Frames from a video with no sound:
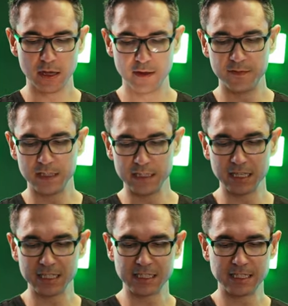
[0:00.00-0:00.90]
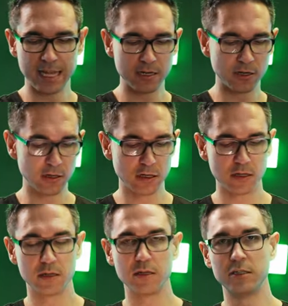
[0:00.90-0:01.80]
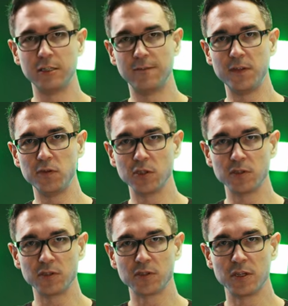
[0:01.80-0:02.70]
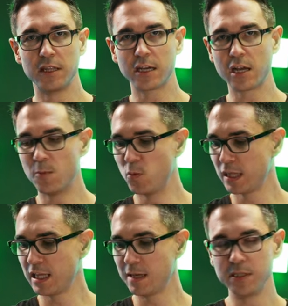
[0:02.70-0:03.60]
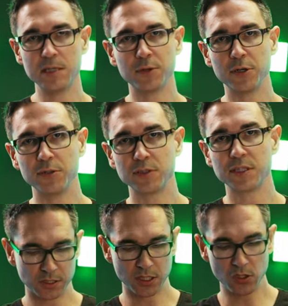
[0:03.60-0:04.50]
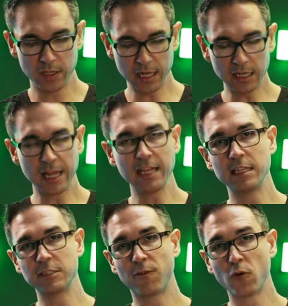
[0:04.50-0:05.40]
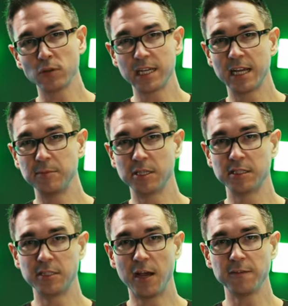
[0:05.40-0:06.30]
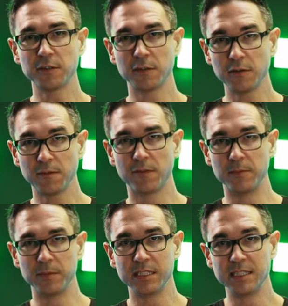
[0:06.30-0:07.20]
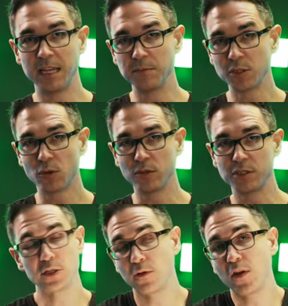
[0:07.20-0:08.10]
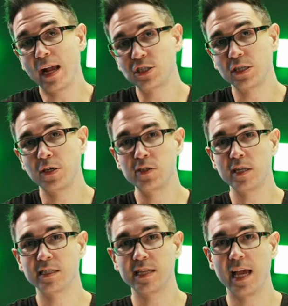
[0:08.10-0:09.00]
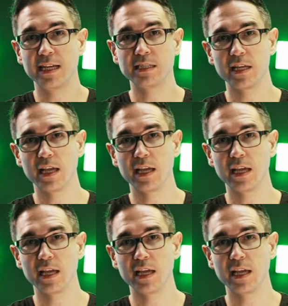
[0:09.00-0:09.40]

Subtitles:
of the standard diffusers that come with the MC Pros. So you get a light that's 4 times softer from the same source. So if you're actually using this as